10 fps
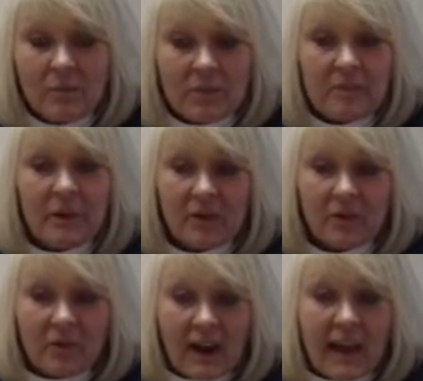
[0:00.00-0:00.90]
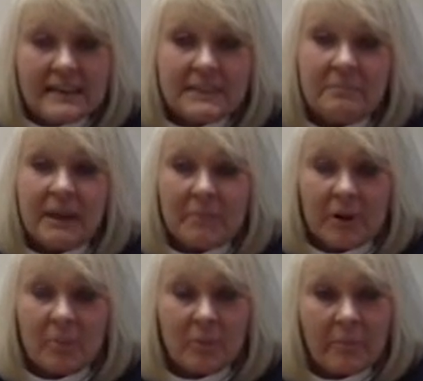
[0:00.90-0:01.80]
with the better grades and being
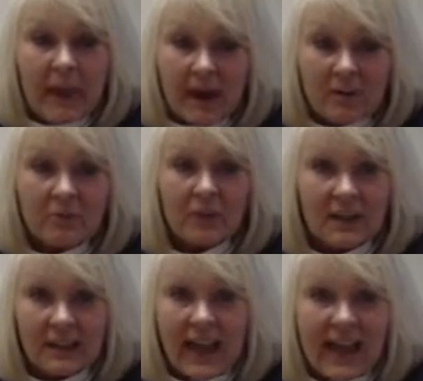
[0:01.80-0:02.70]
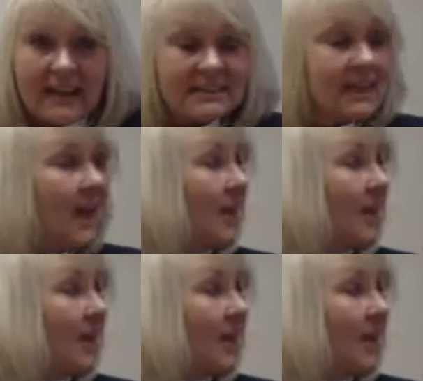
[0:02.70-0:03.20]
better prepared for a class,